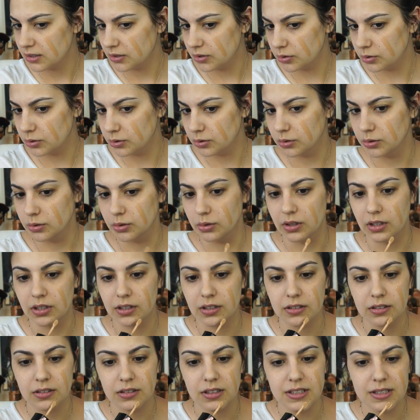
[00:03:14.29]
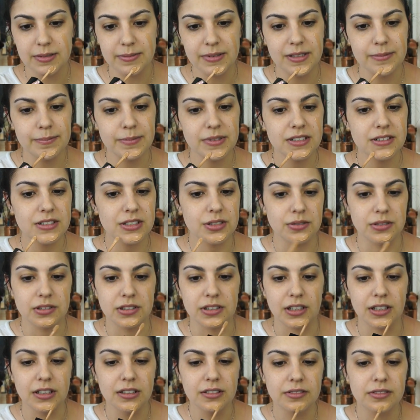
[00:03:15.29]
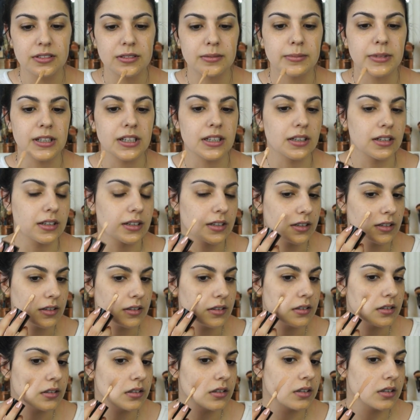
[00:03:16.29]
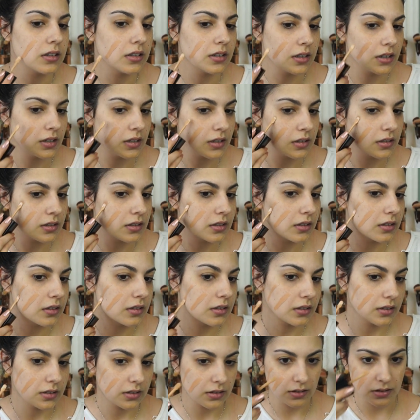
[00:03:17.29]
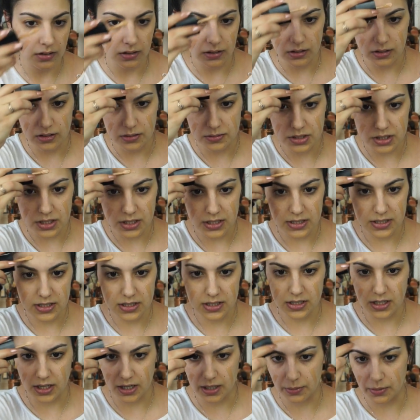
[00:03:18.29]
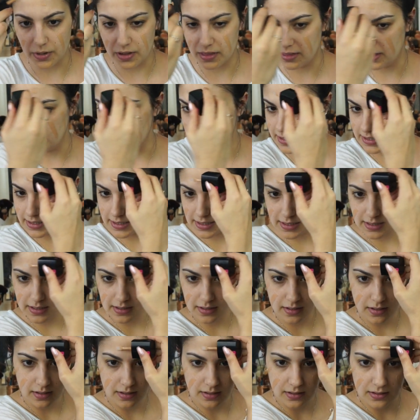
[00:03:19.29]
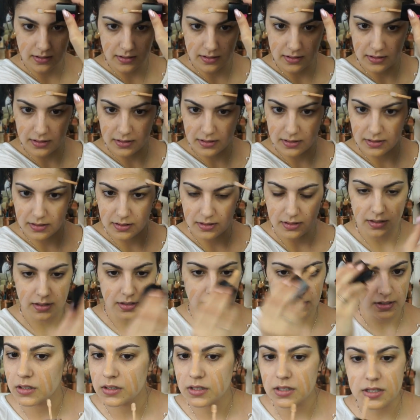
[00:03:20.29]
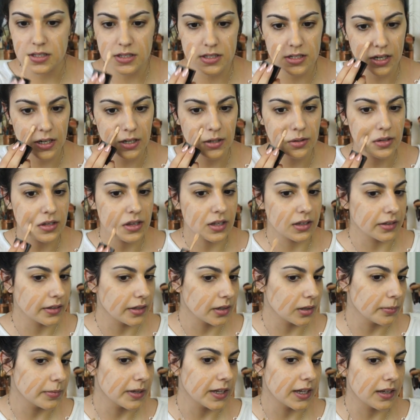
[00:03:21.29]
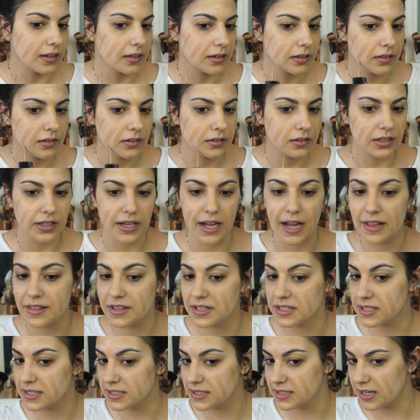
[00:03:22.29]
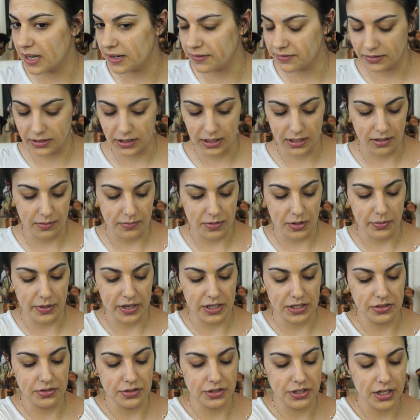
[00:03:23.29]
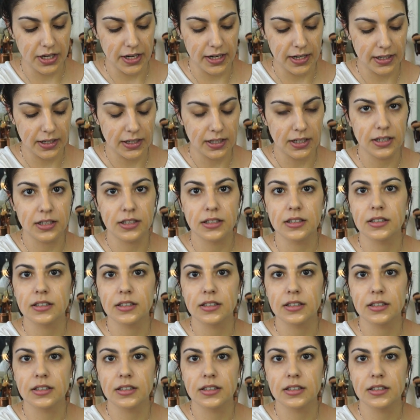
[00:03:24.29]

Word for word: ooh, this might be too dark for me. I'm just gonna start with this. Start with a little bit, yeah, this is definitely gonna be way too dark.